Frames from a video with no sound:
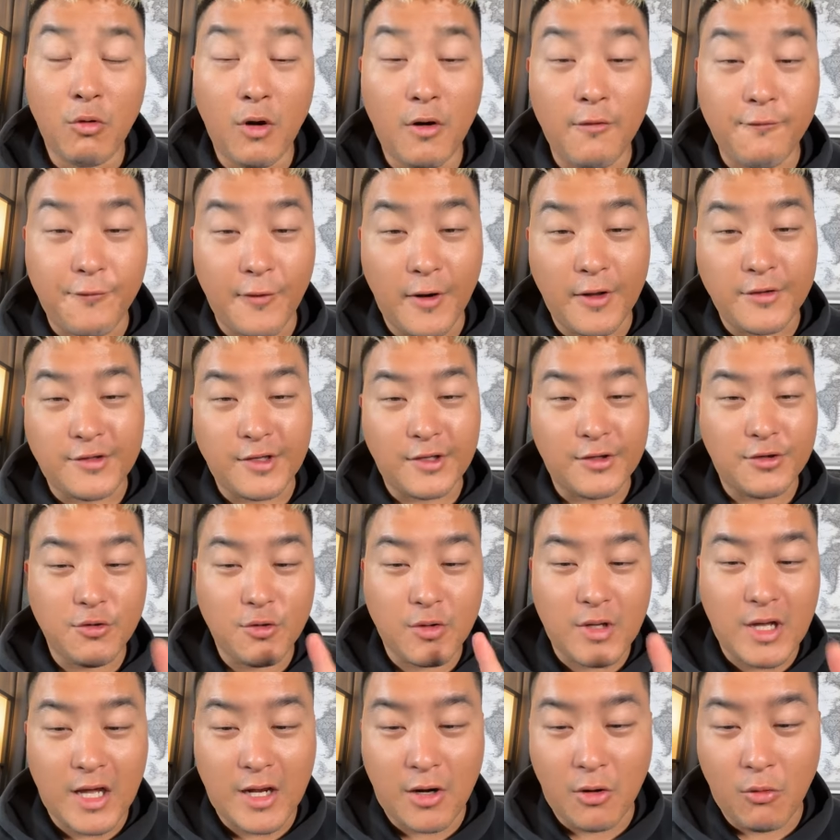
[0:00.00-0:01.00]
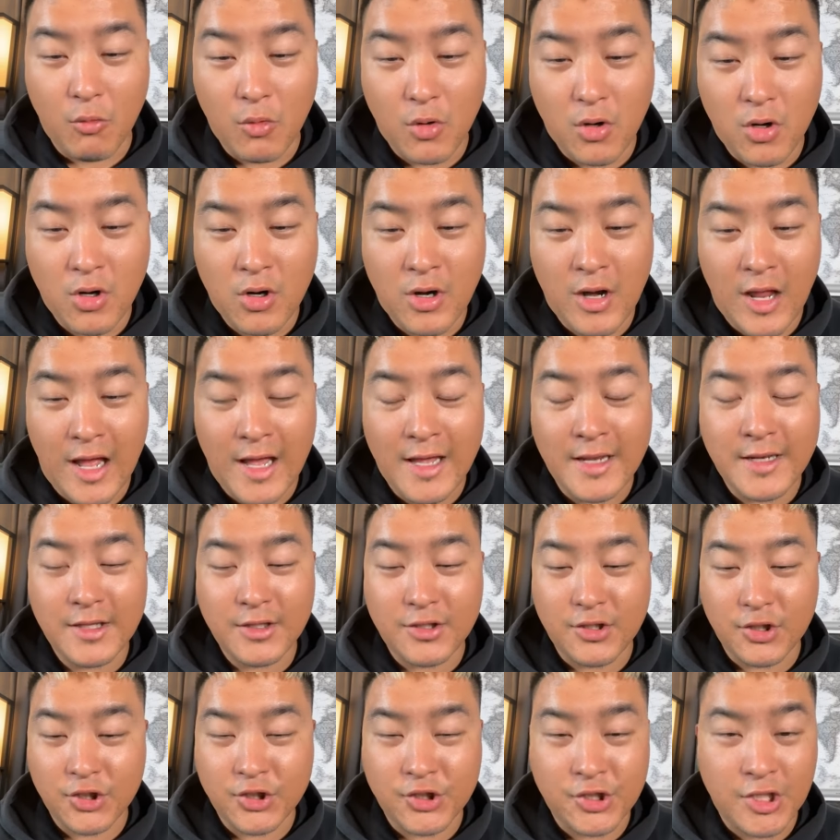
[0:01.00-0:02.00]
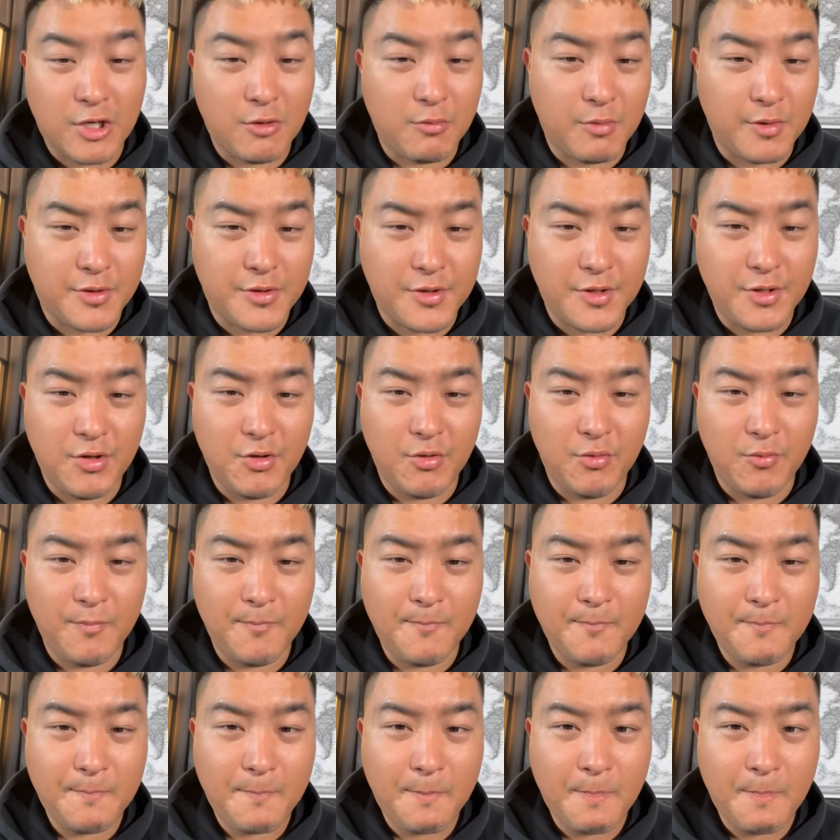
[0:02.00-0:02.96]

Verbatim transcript: Well, friends, I do got a word I need to share with you.